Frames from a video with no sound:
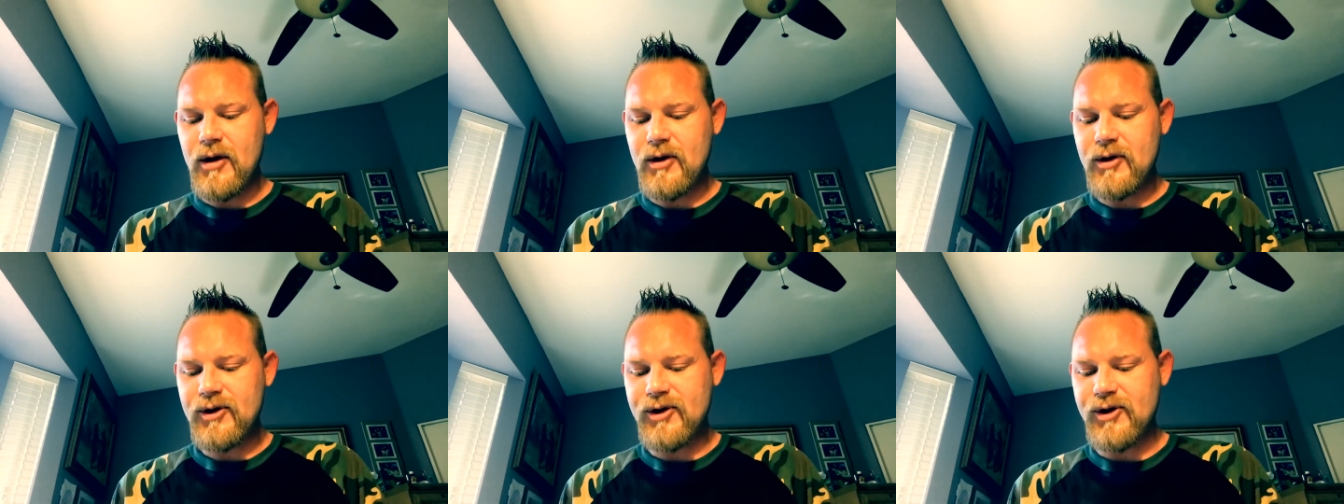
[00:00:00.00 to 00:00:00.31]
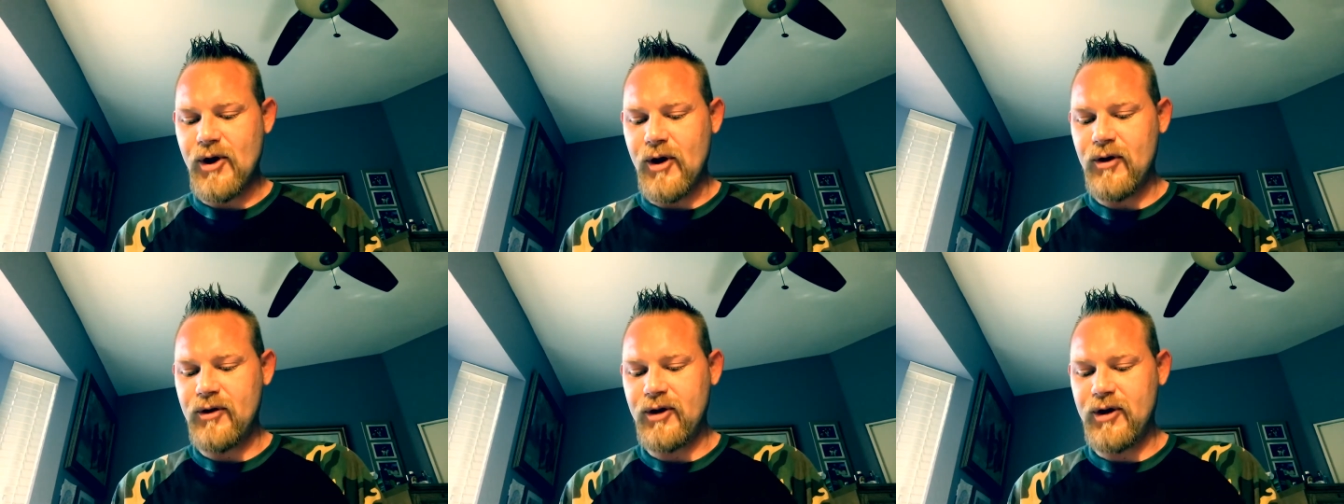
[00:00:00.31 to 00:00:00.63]

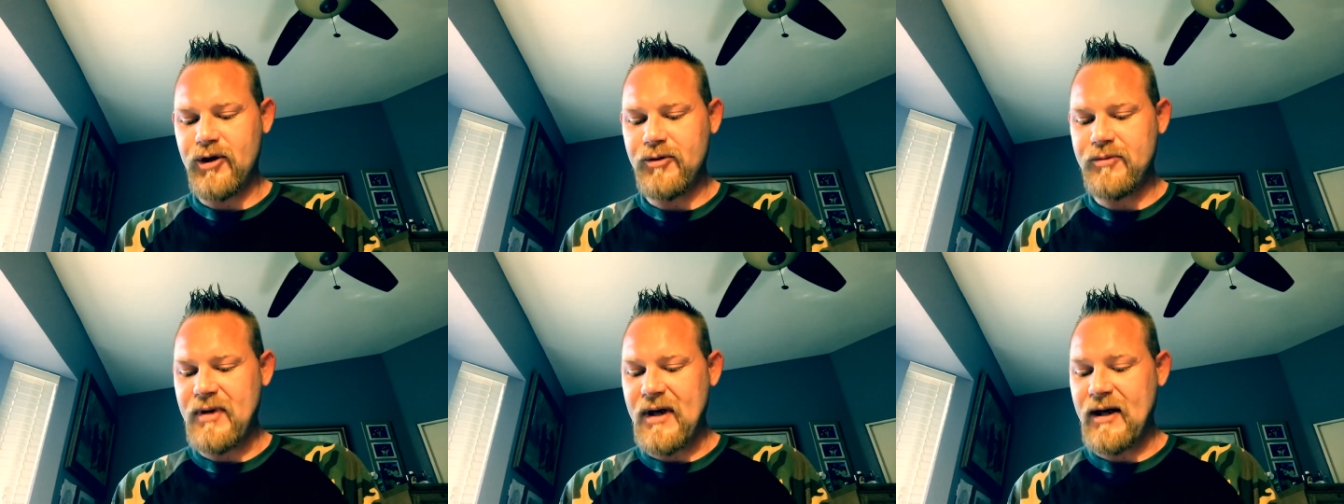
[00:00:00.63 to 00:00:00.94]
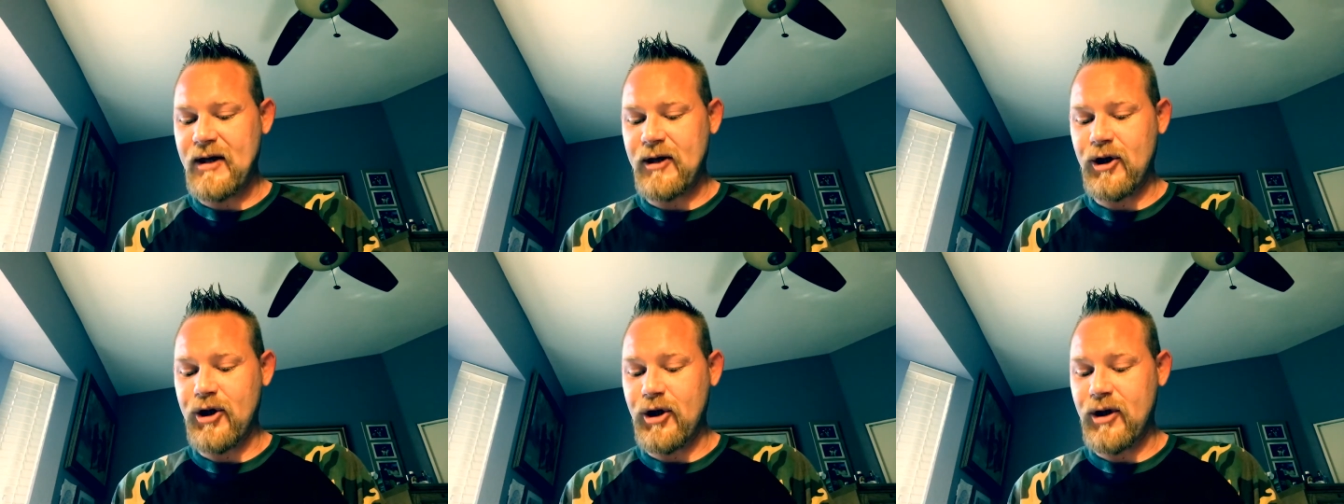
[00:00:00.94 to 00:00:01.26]
So you'd be
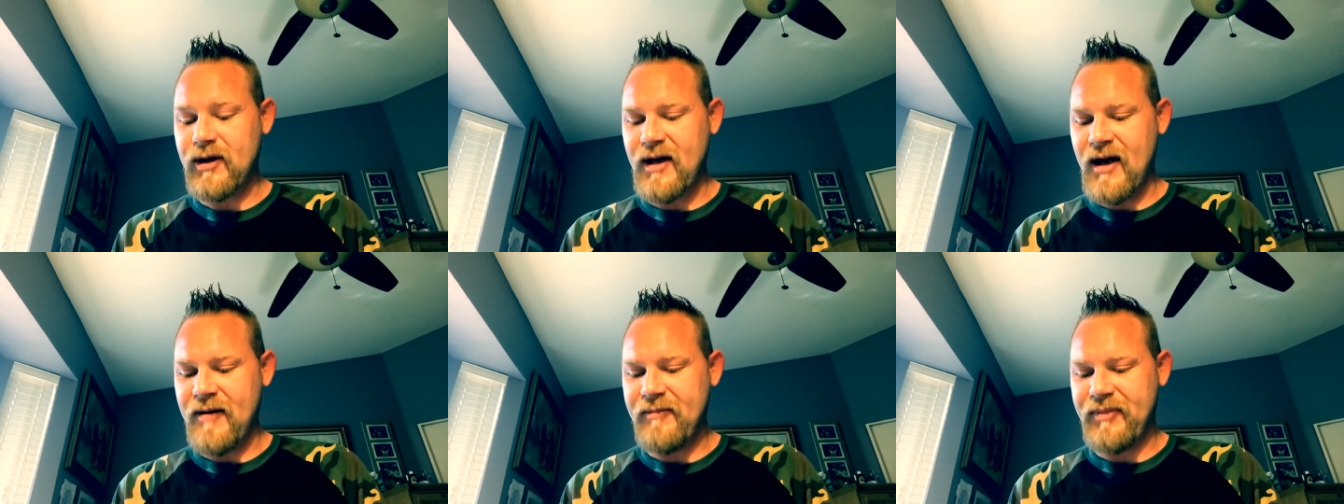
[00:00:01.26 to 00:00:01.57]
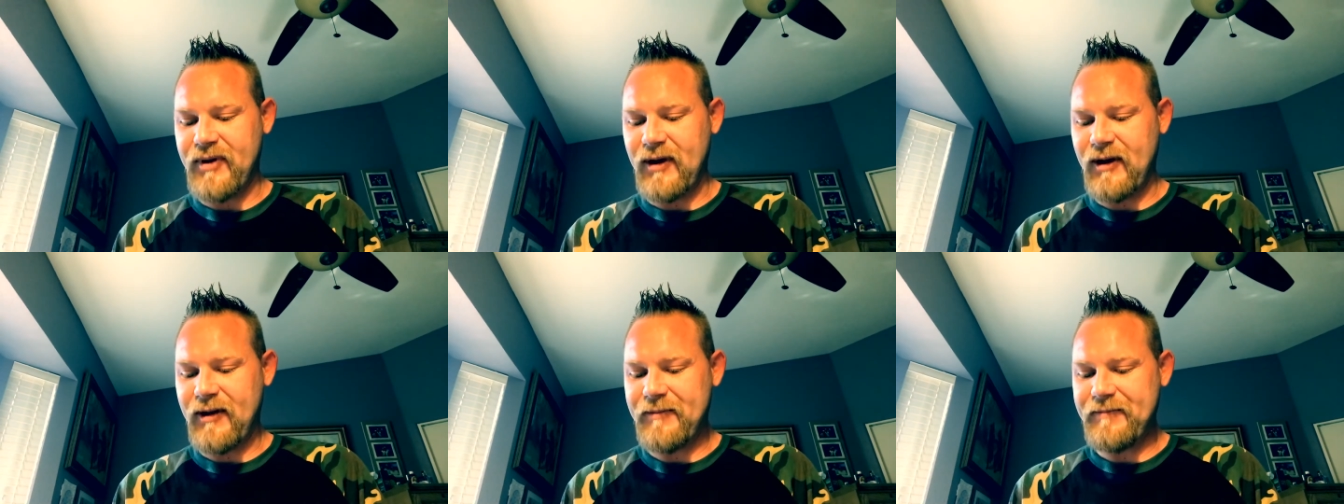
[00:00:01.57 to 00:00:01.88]
in good
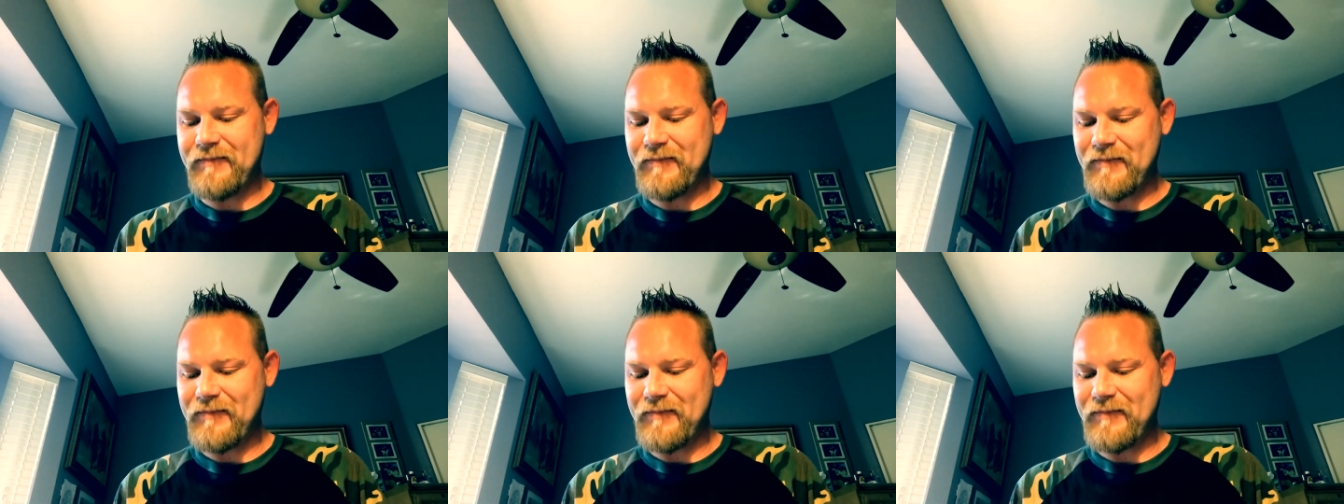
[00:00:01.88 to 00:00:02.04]
company.